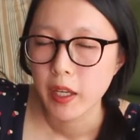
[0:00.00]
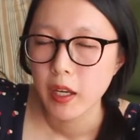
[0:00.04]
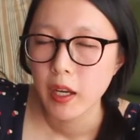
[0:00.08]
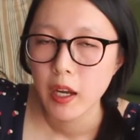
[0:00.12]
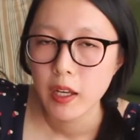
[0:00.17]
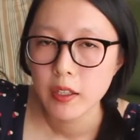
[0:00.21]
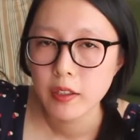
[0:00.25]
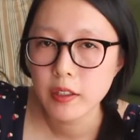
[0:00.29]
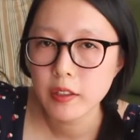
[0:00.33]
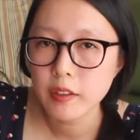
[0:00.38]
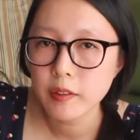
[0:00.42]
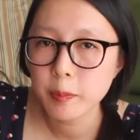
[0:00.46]

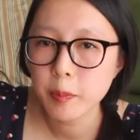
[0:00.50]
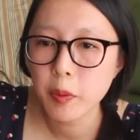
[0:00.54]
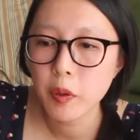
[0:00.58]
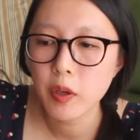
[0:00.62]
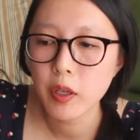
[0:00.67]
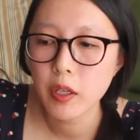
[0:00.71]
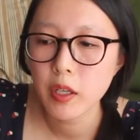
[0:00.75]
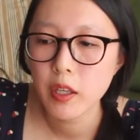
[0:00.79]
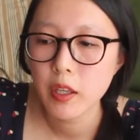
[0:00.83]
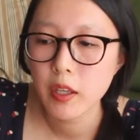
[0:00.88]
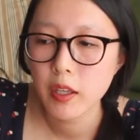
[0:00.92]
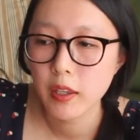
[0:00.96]
At this
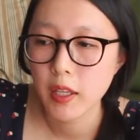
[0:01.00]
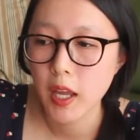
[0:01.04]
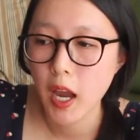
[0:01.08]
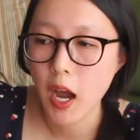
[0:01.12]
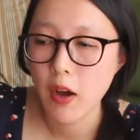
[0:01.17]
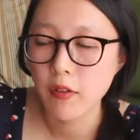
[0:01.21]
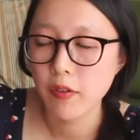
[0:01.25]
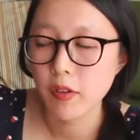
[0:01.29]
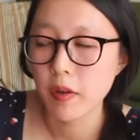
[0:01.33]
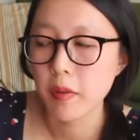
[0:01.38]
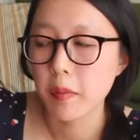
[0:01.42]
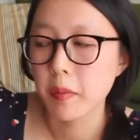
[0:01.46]
point in the
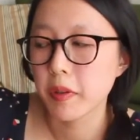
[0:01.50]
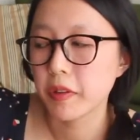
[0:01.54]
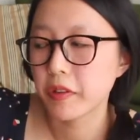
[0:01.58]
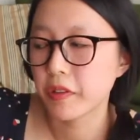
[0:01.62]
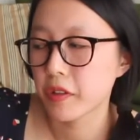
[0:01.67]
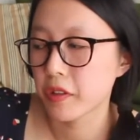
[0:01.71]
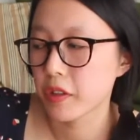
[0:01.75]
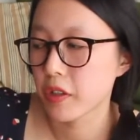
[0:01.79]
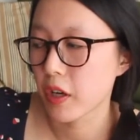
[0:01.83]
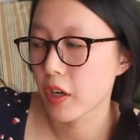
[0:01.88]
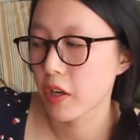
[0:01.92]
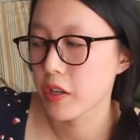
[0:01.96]
novel,
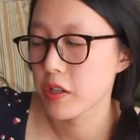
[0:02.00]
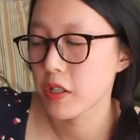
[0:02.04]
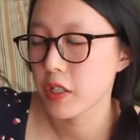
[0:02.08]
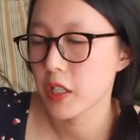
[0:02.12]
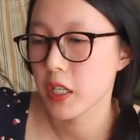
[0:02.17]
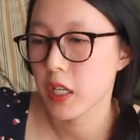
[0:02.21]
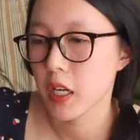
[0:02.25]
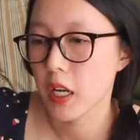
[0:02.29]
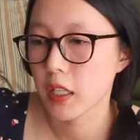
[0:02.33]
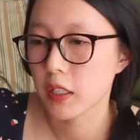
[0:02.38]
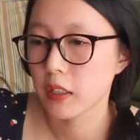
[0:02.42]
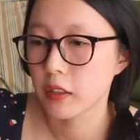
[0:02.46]
Mr.
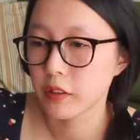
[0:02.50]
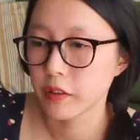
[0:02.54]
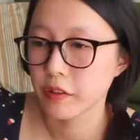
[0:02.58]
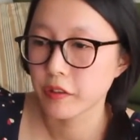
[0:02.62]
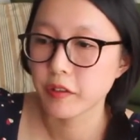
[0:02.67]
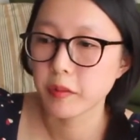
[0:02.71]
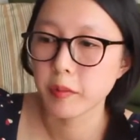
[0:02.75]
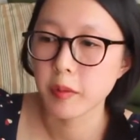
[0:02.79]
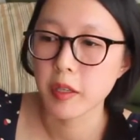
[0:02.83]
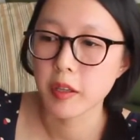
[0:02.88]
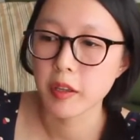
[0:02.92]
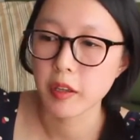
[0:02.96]
Darcy and
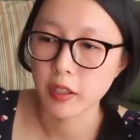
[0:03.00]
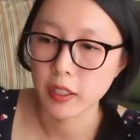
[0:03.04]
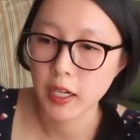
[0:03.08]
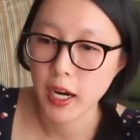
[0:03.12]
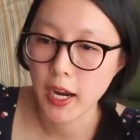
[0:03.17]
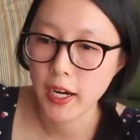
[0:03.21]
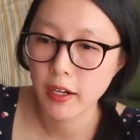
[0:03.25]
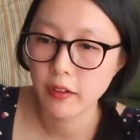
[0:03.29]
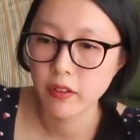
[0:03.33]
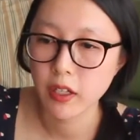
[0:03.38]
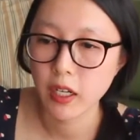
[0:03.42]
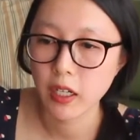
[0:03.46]
Elizabeth are
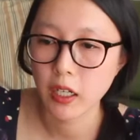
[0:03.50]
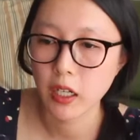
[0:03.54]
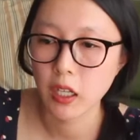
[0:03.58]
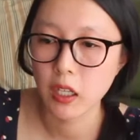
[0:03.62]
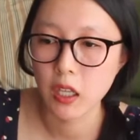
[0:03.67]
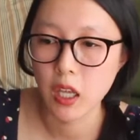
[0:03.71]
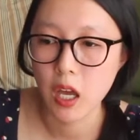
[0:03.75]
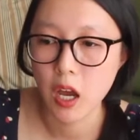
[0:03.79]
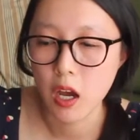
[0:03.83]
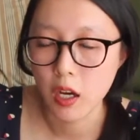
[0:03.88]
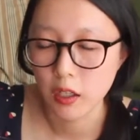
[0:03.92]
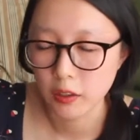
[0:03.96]
kind of getting
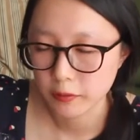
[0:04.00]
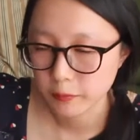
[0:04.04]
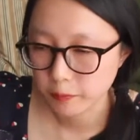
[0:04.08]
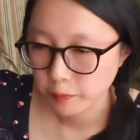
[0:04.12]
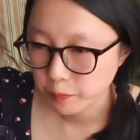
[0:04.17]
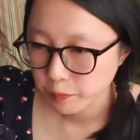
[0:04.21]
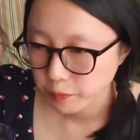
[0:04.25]
along